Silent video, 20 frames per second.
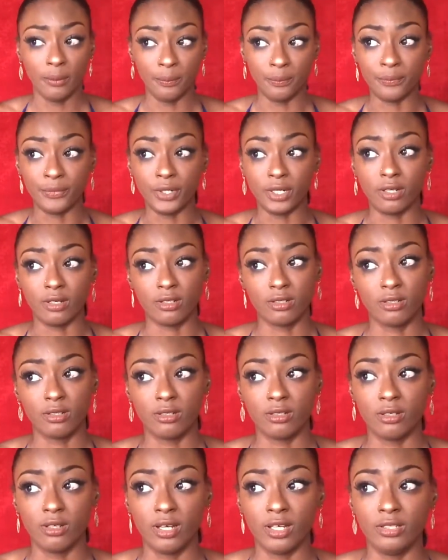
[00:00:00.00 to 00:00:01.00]
But
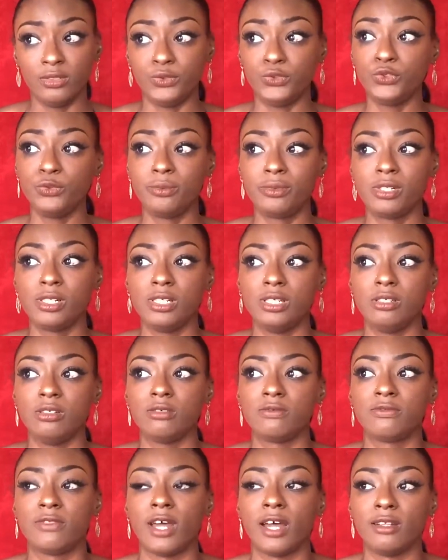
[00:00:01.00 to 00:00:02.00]
I do
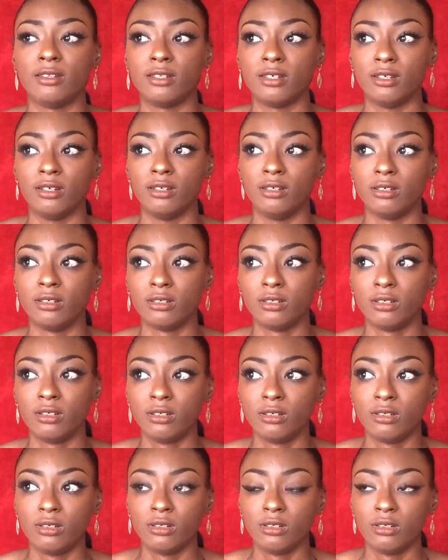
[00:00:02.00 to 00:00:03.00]
believe that they
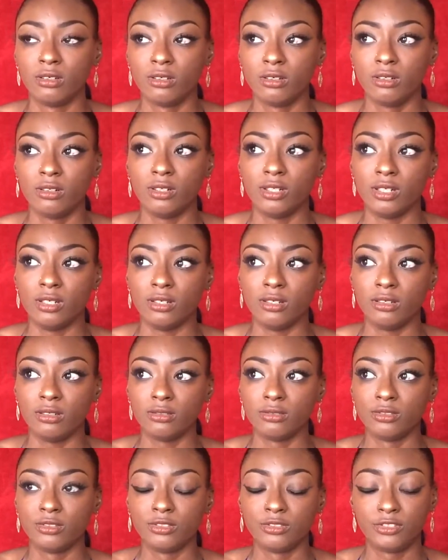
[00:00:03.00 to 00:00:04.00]
like
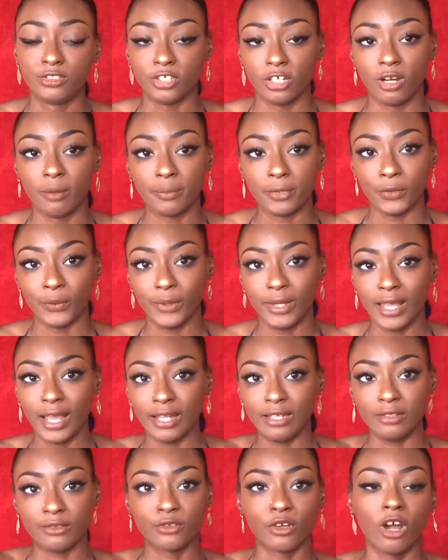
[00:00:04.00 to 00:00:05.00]
chop away
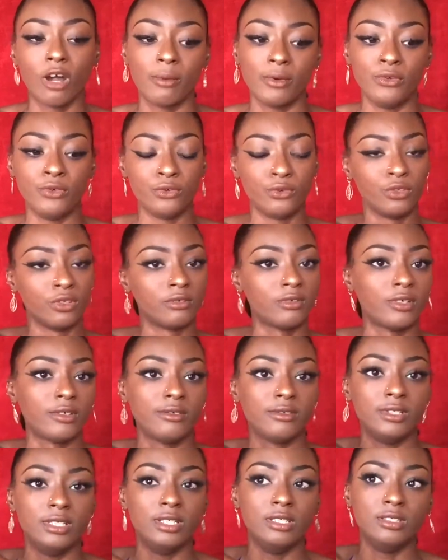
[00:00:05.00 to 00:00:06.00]
at the top and go
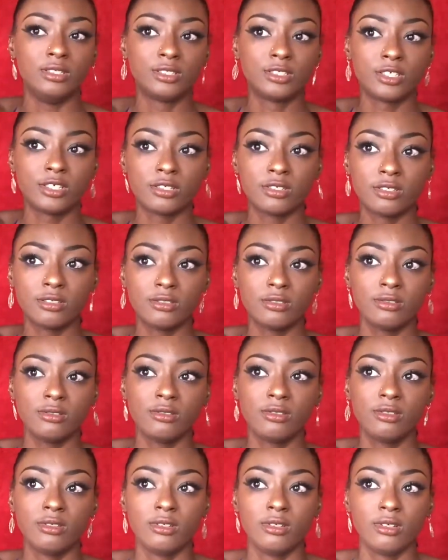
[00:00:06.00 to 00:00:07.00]
around in a circle.
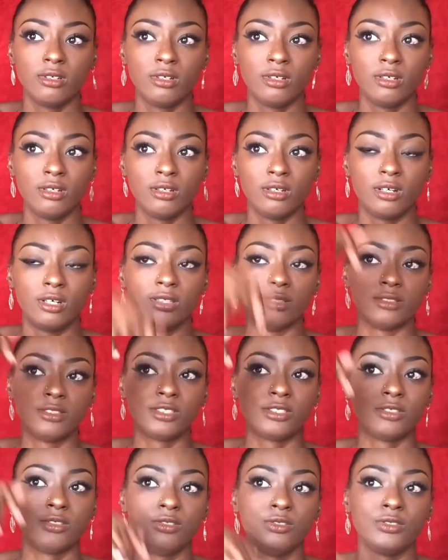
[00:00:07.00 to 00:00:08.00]

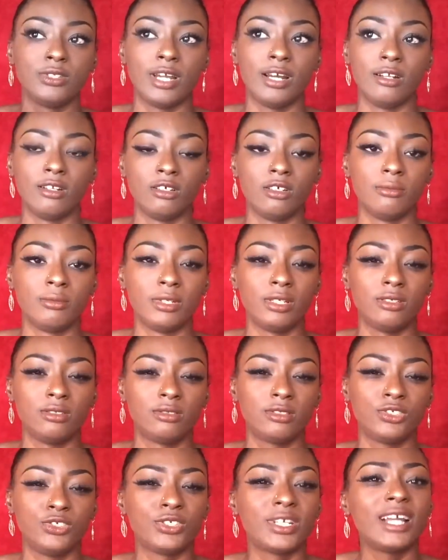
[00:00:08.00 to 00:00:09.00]
Until you get a little bit,
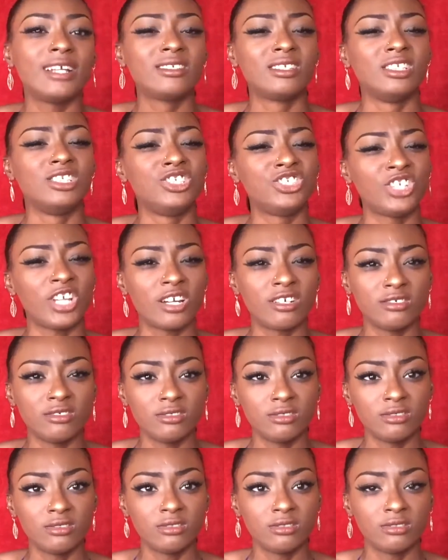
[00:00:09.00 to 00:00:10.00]
till you get to the
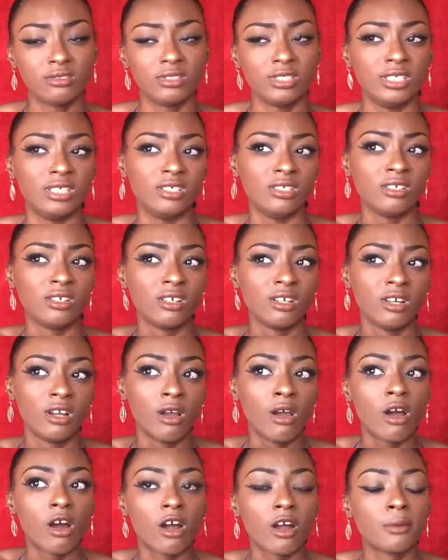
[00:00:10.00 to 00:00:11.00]
shell, the
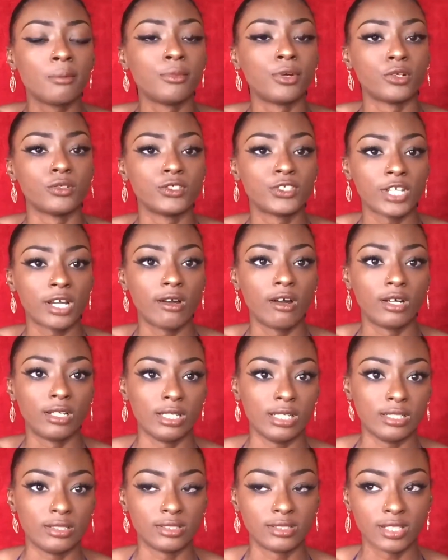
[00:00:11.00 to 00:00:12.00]
hard brown shell on
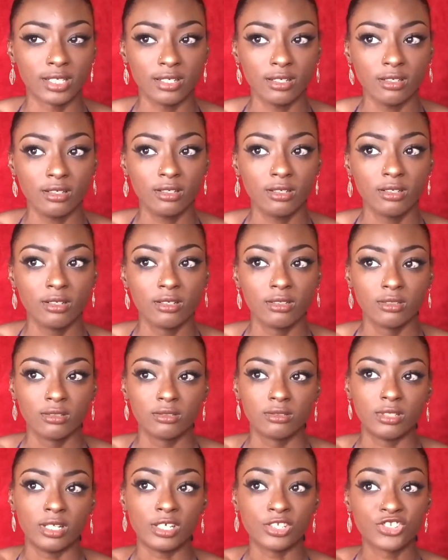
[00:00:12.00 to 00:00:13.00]
the inside,
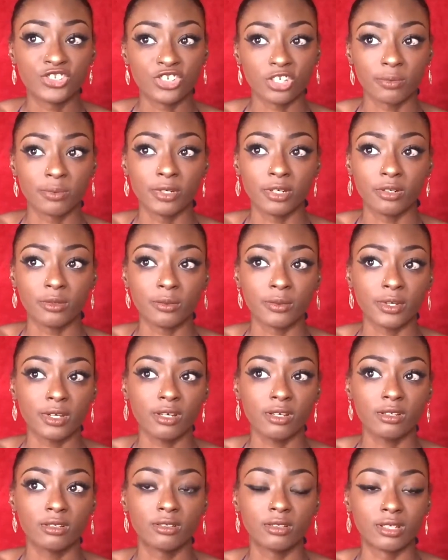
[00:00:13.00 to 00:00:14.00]
then chip it
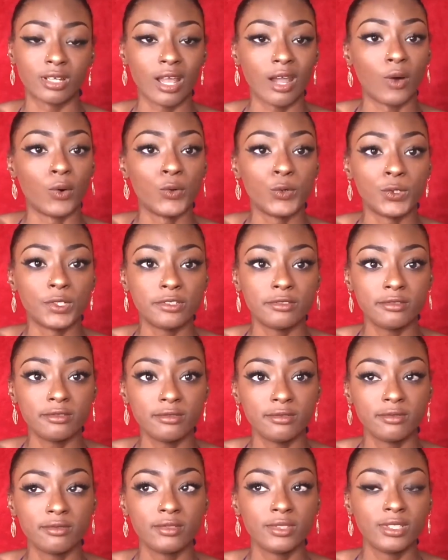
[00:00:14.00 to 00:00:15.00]
away to get a hole,